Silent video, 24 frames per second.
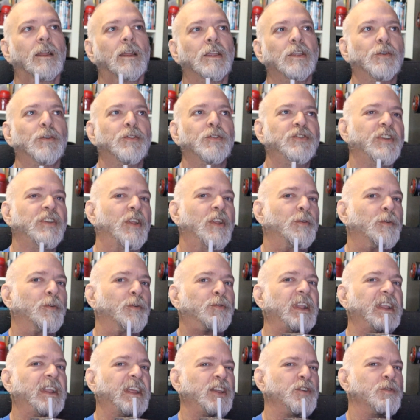You're generally
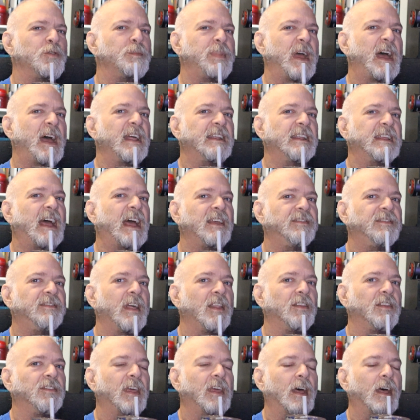trying to get your bad guys
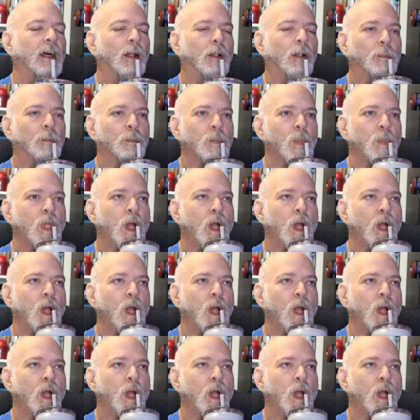dead as hell.